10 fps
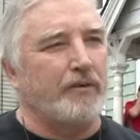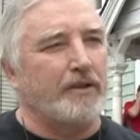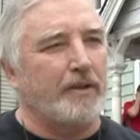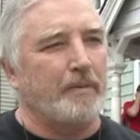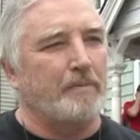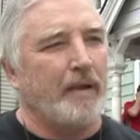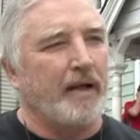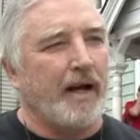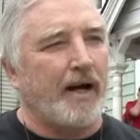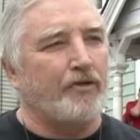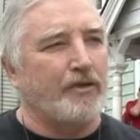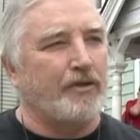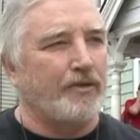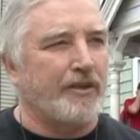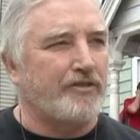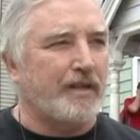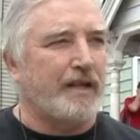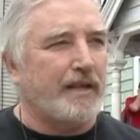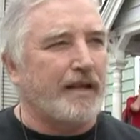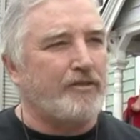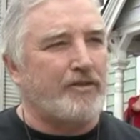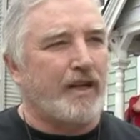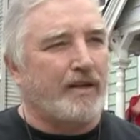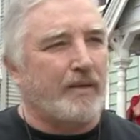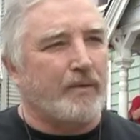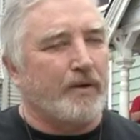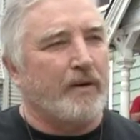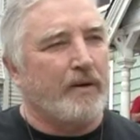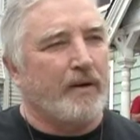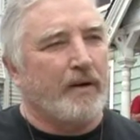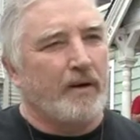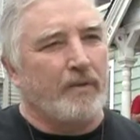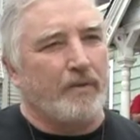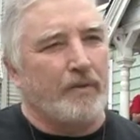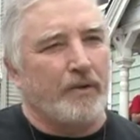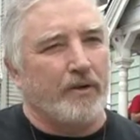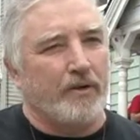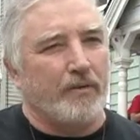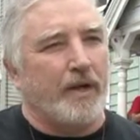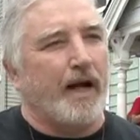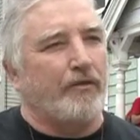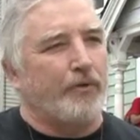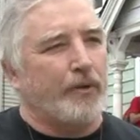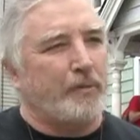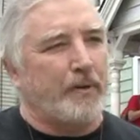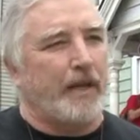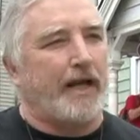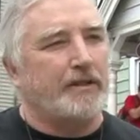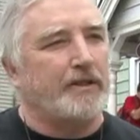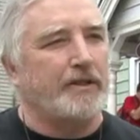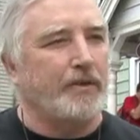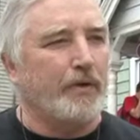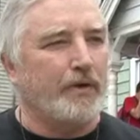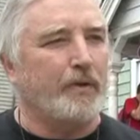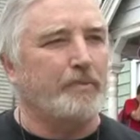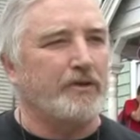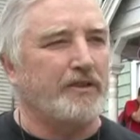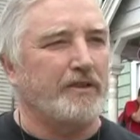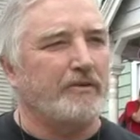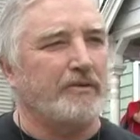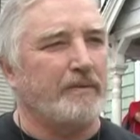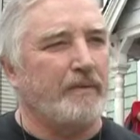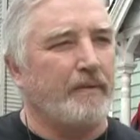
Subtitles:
low-income housing units and then say that we have a real plan to deal with homelessness.